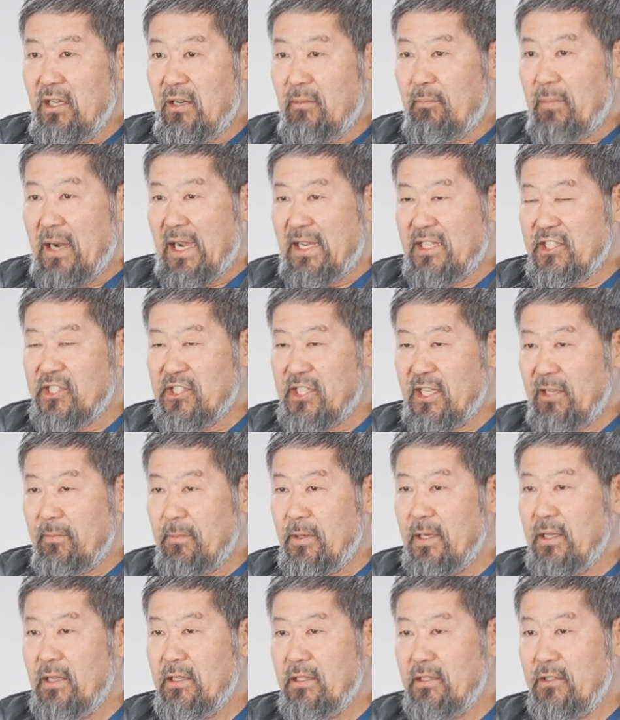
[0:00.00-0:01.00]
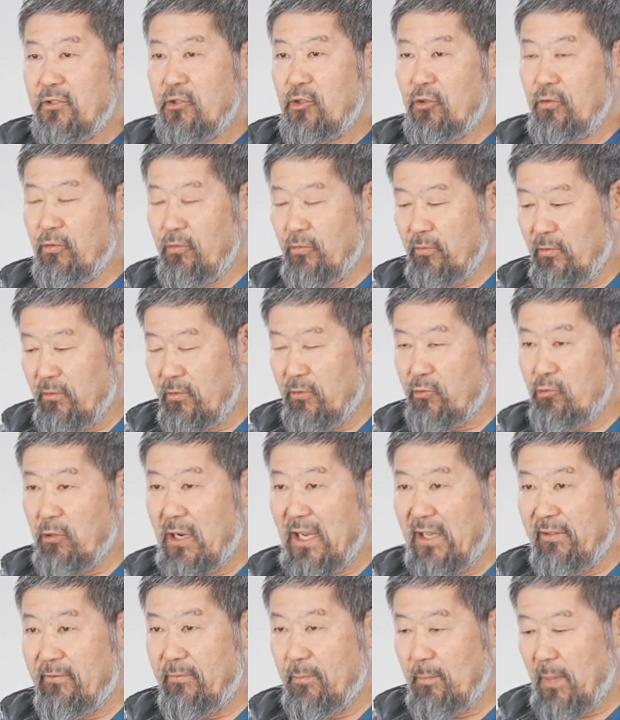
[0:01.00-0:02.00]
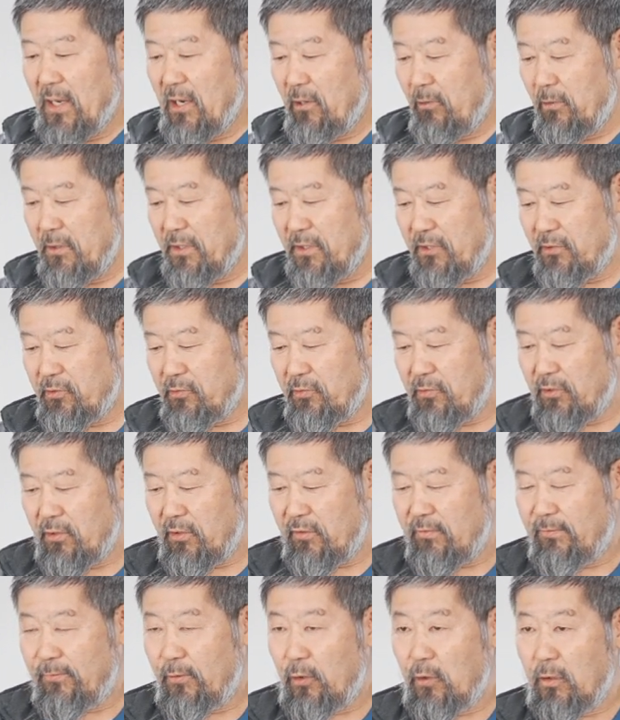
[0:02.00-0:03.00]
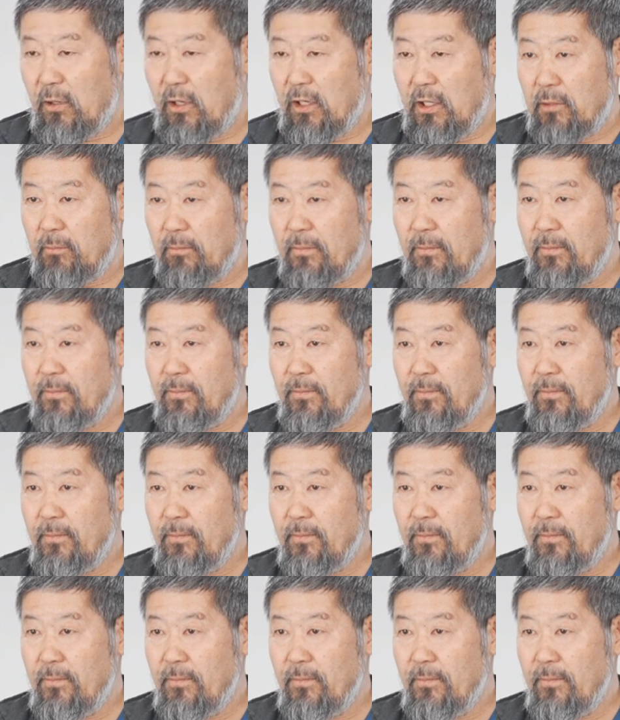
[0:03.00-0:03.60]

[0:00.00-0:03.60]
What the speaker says: bicep to drive power into your forearm.